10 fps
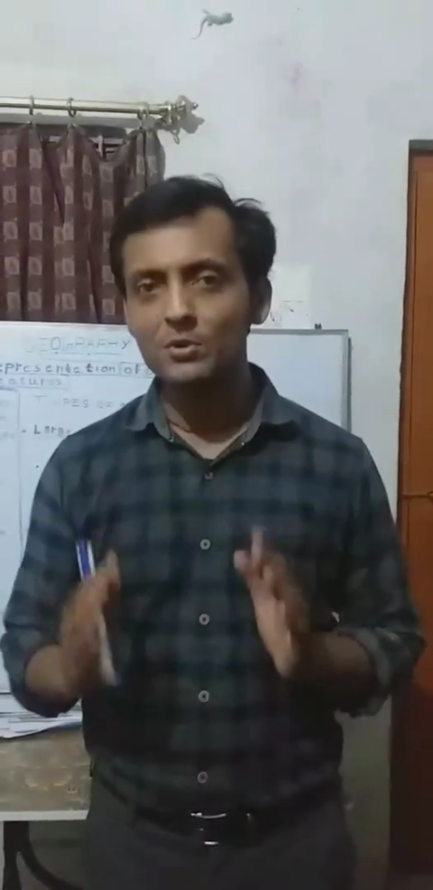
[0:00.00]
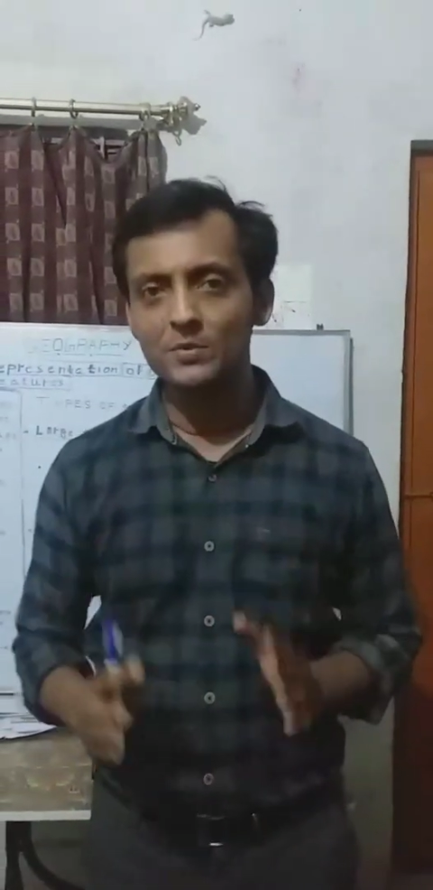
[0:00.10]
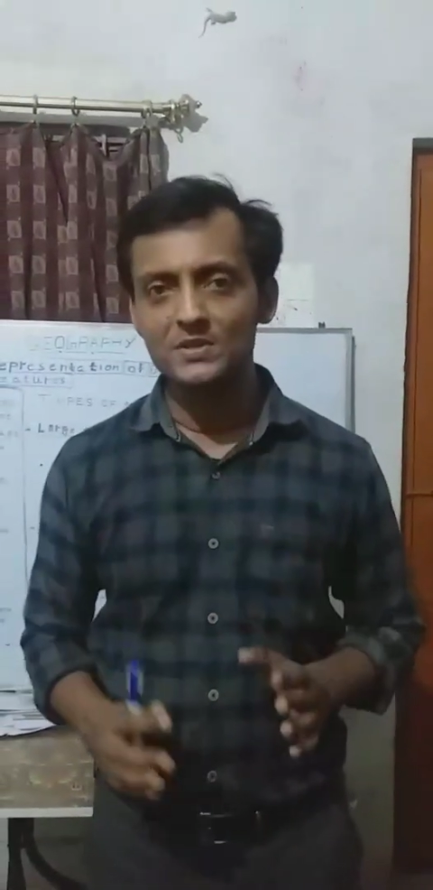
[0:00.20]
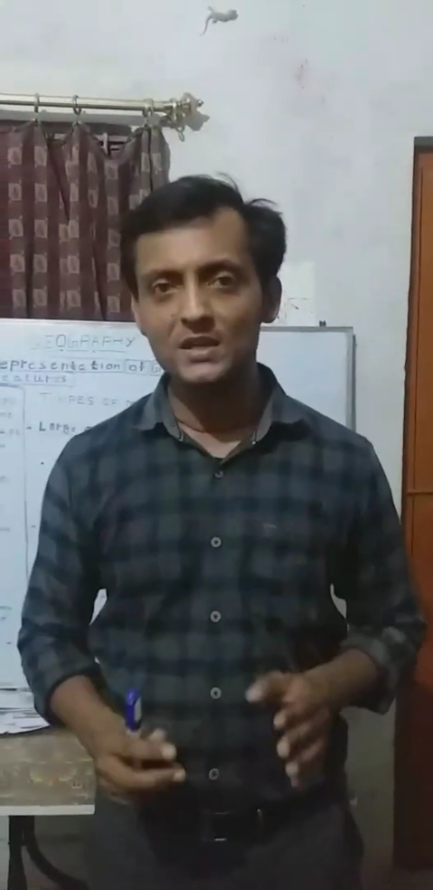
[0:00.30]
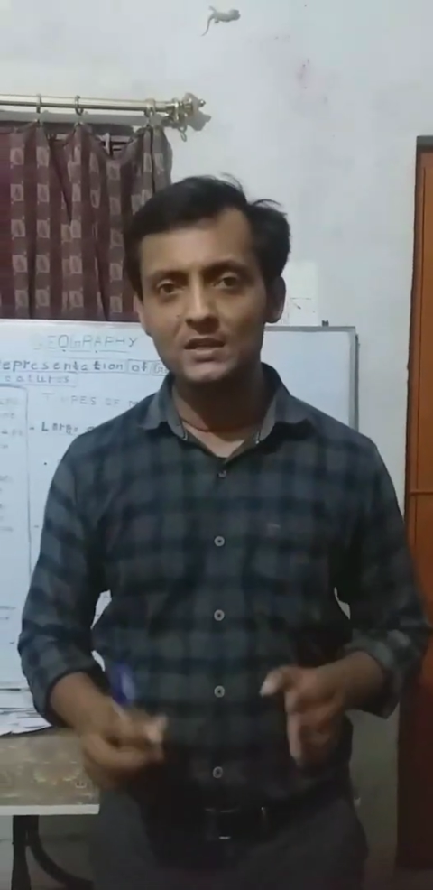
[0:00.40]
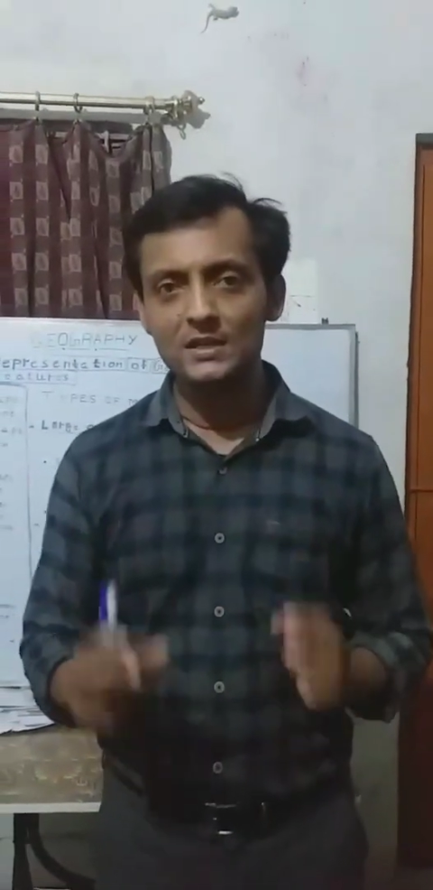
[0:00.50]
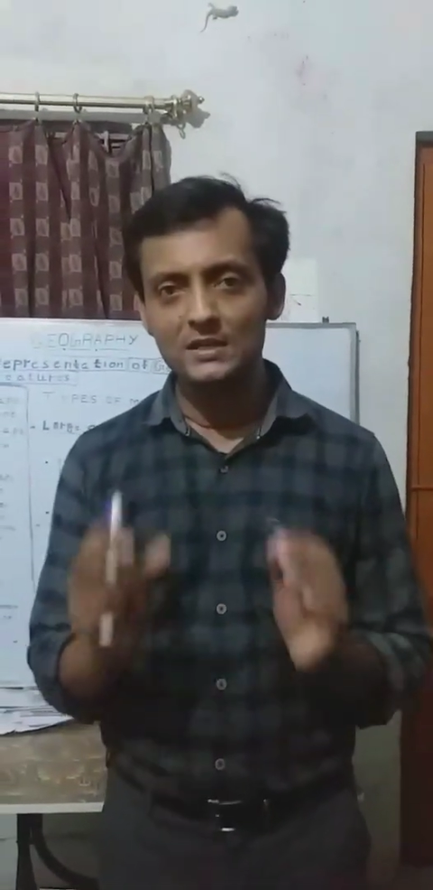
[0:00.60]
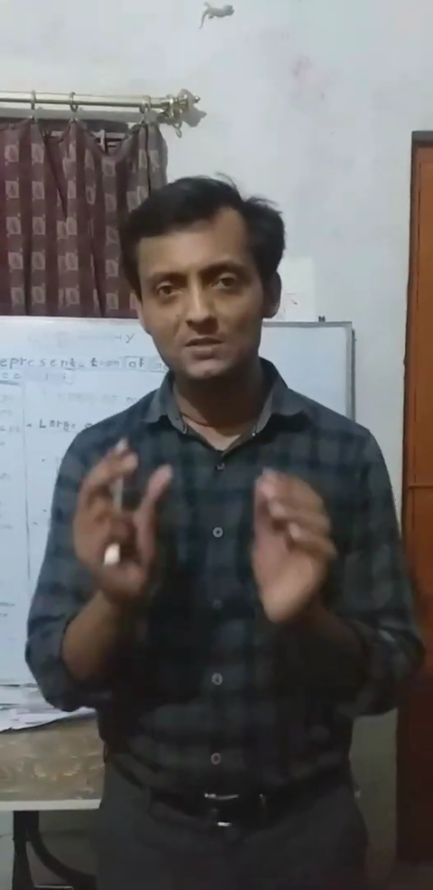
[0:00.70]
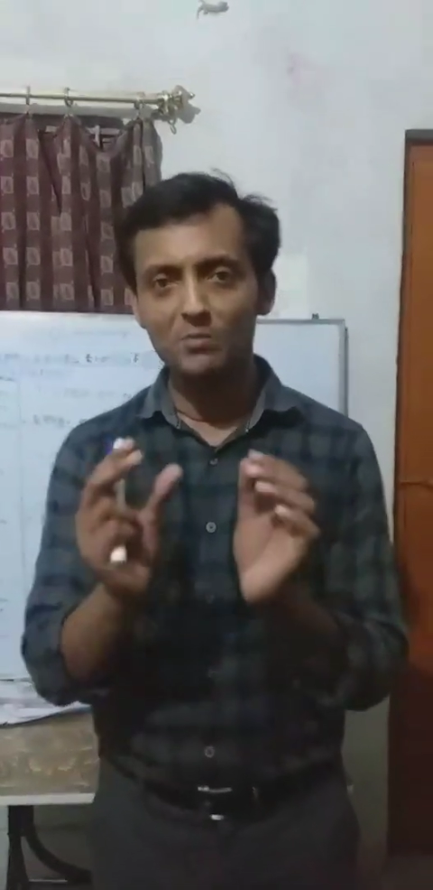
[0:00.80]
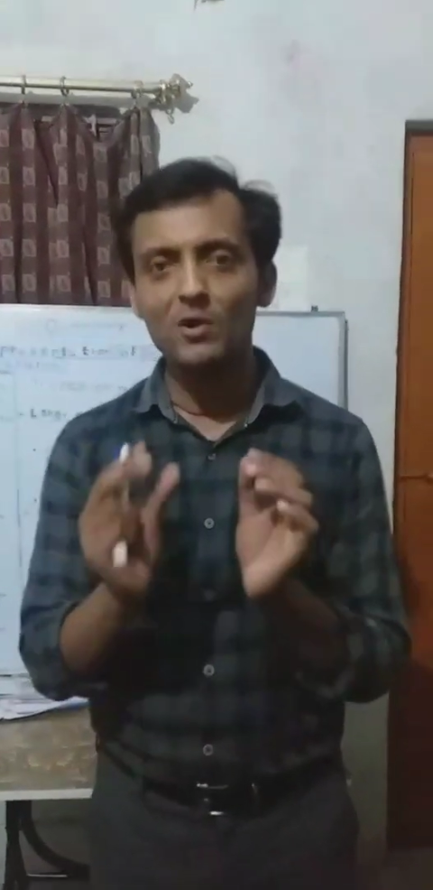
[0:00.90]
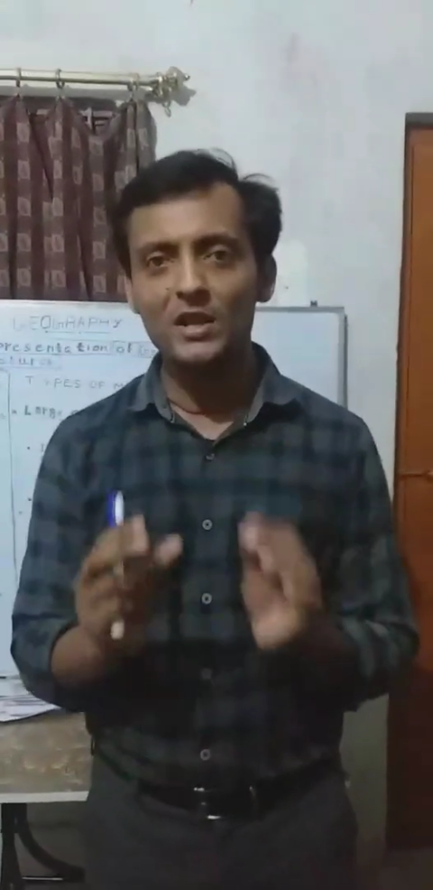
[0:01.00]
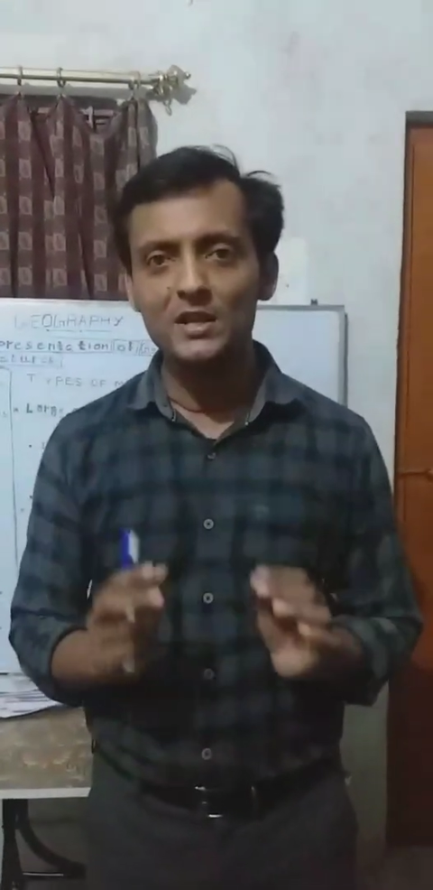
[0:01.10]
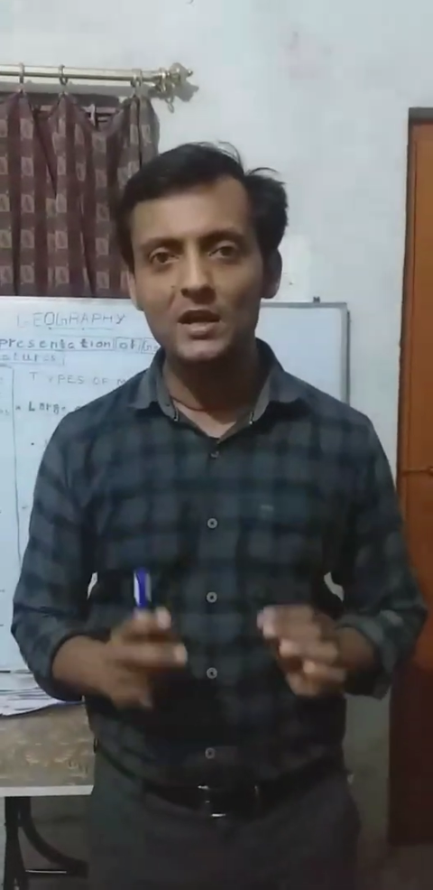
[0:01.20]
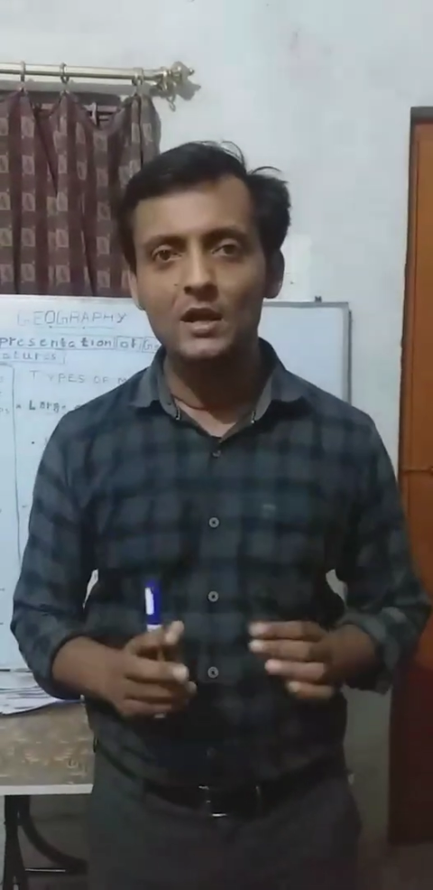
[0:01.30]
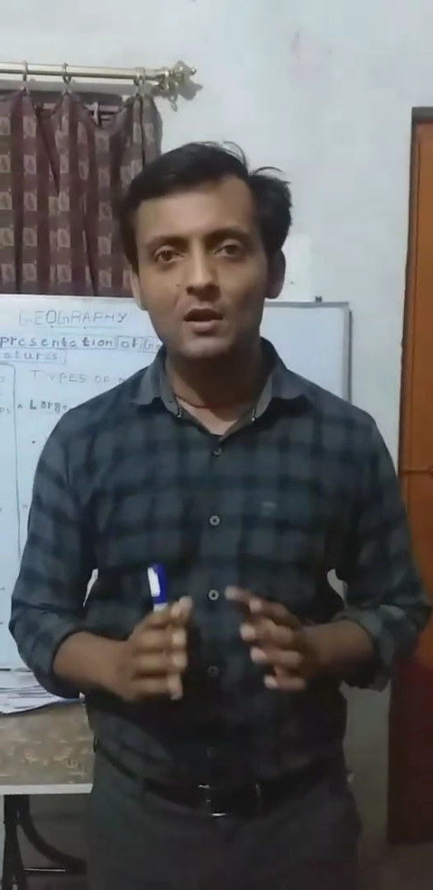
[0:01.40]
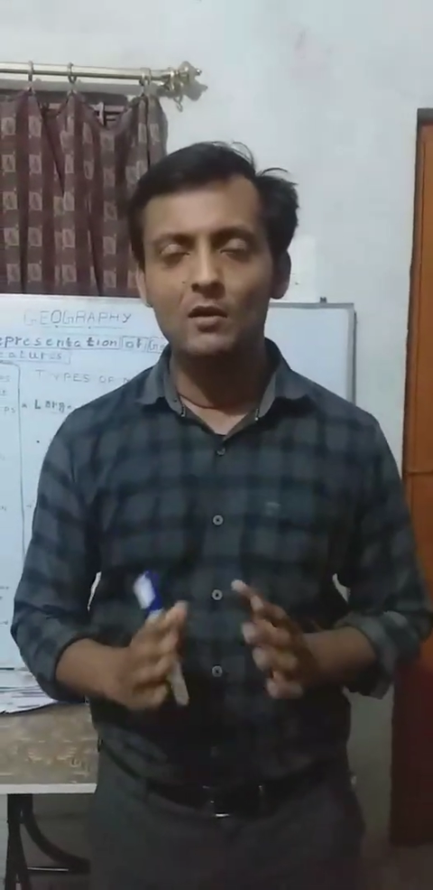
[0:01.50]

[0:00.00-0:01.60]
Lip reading: represent that small area